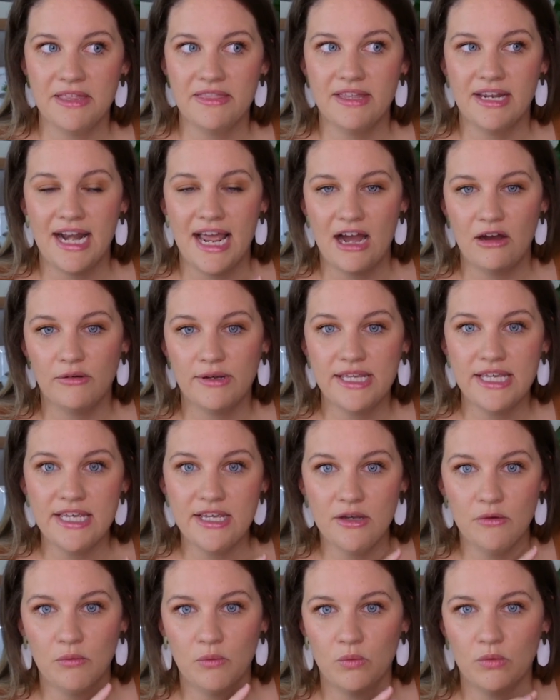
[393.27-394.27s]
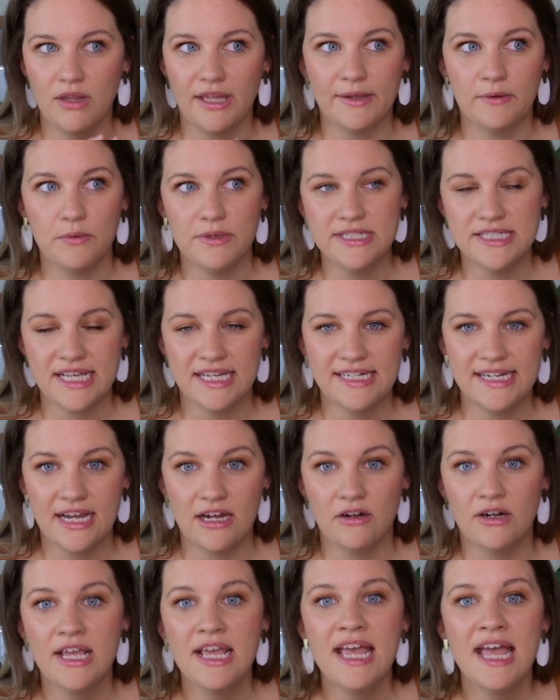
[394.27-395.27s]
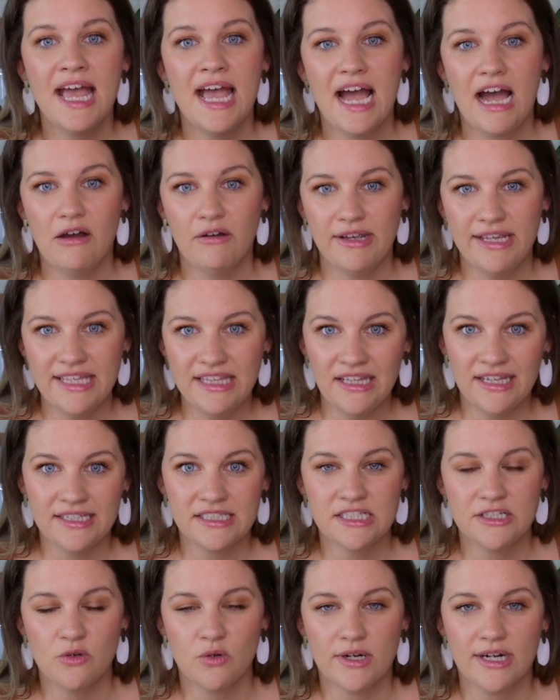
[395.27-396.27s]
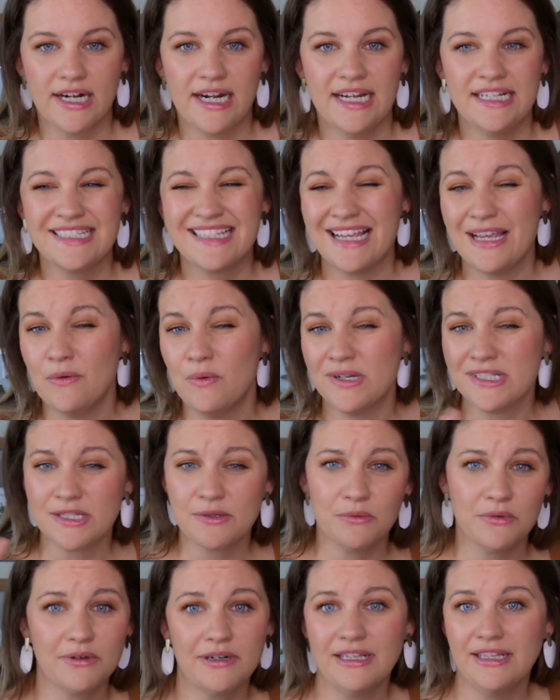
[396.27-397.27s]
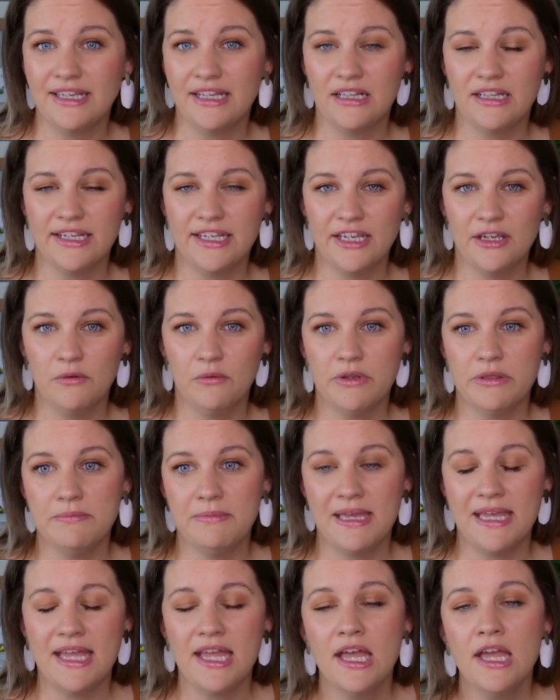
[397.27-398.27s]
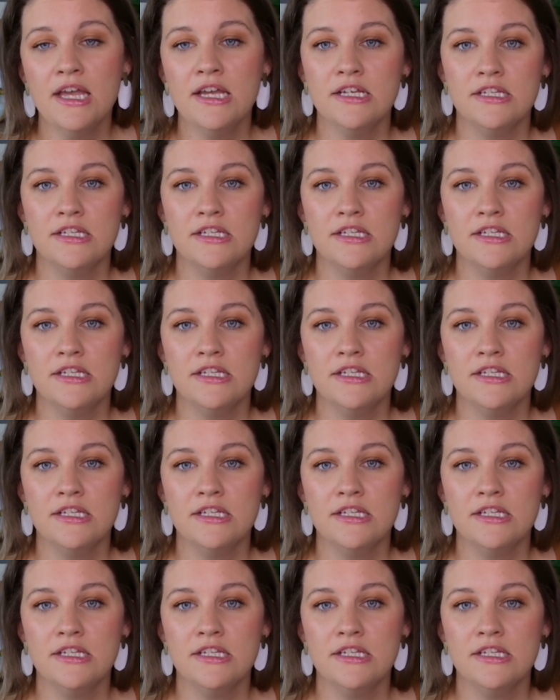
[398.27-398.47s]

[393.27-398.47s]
And then how we sat down, how he liked it organized, it wasn't really clicking with me.